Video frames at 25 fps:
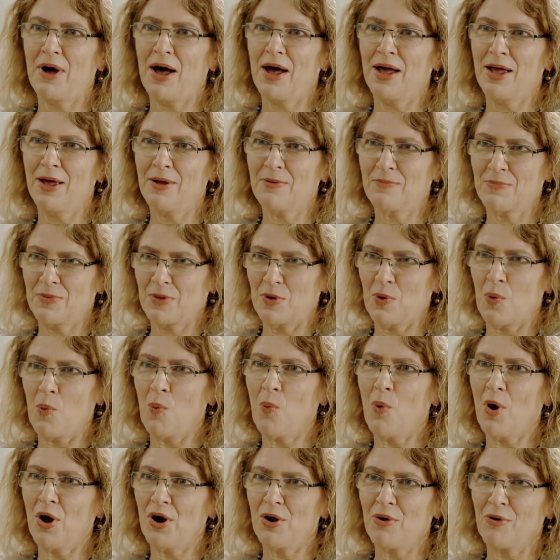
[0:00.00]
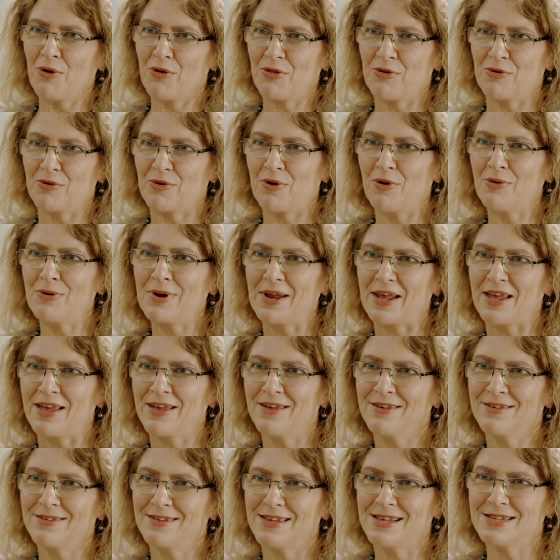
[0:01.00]
by one author
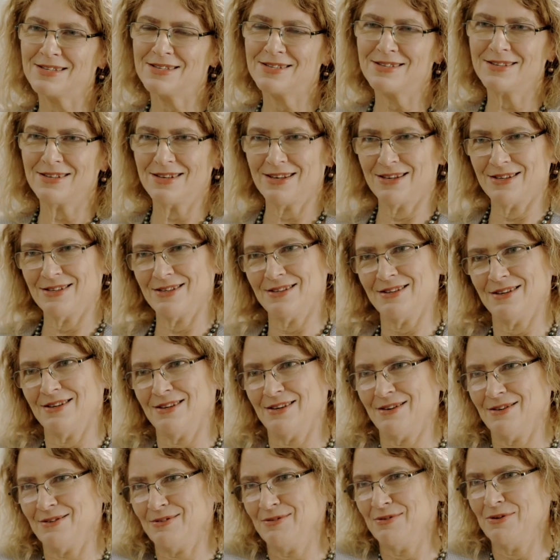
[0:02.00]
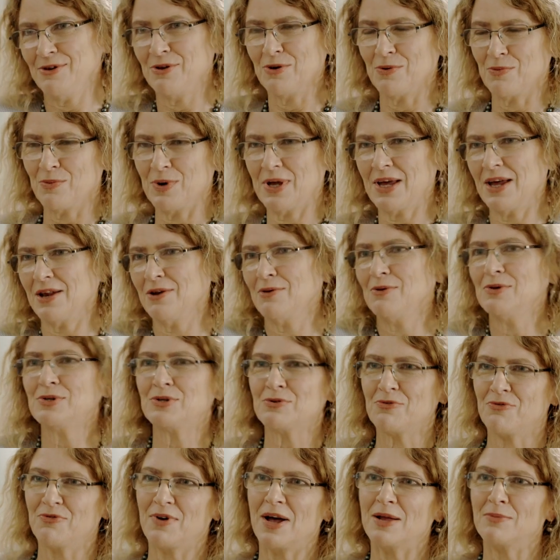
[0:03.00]
only is is uh, you know we can
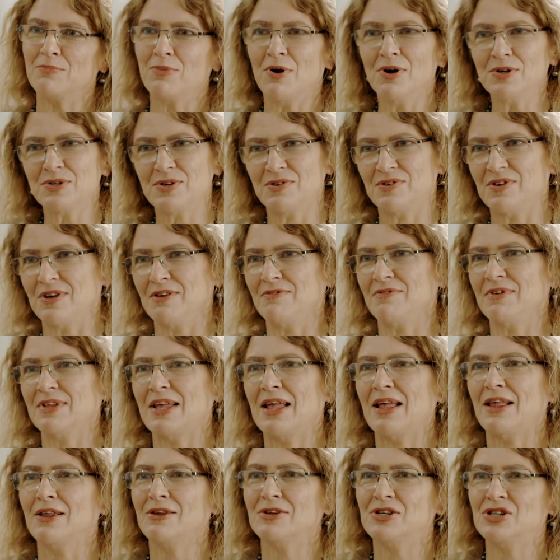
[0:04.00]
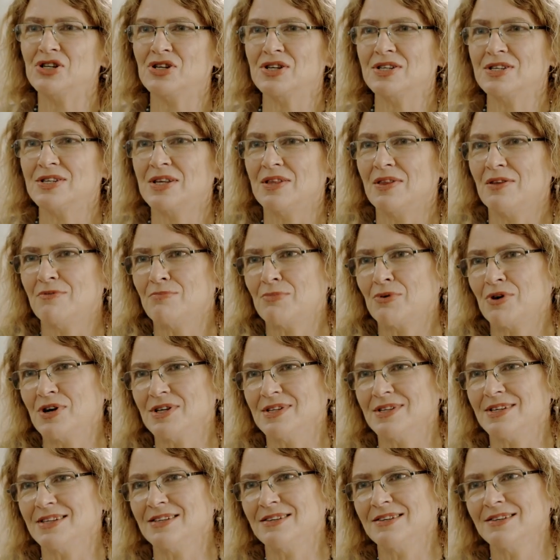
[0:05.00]
also find positive analogies in the
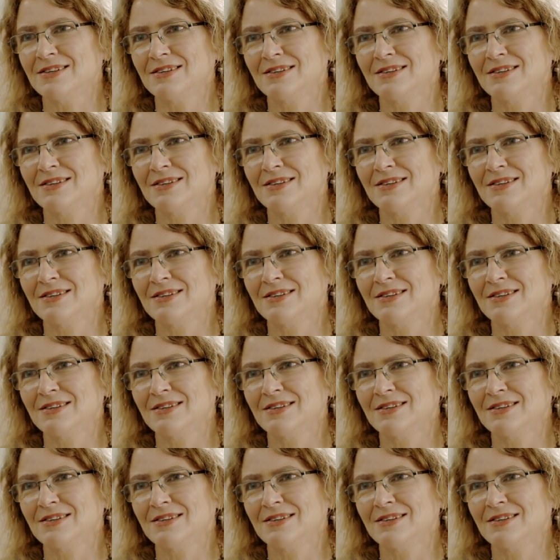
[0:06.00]
present